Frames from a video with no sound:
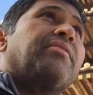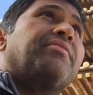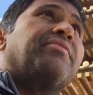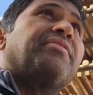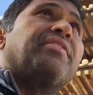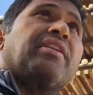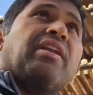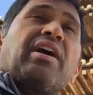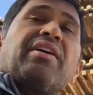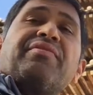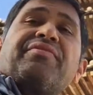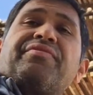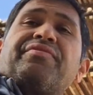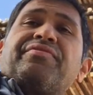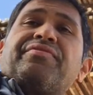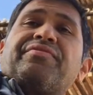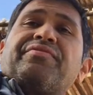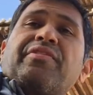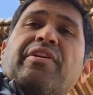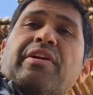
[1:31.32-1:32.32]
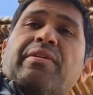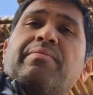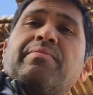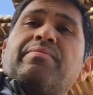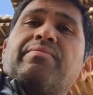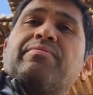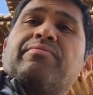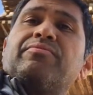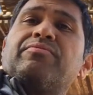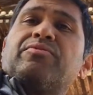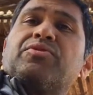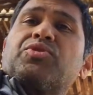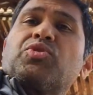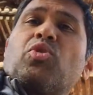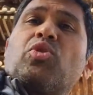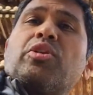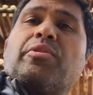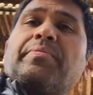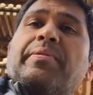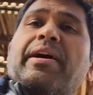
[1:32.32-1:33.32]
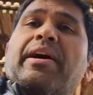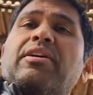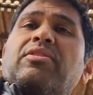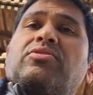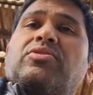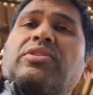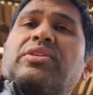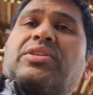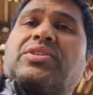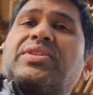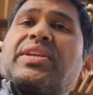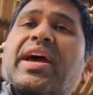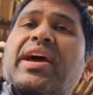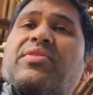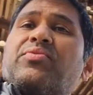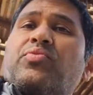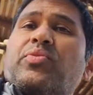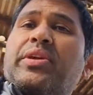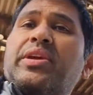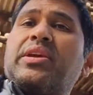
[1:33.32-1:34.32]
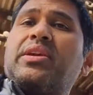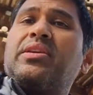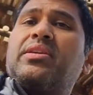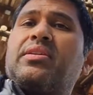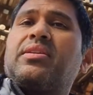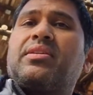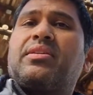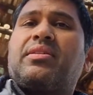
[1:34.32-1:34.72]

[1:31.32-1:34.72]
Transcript: For life for him was all about is that we,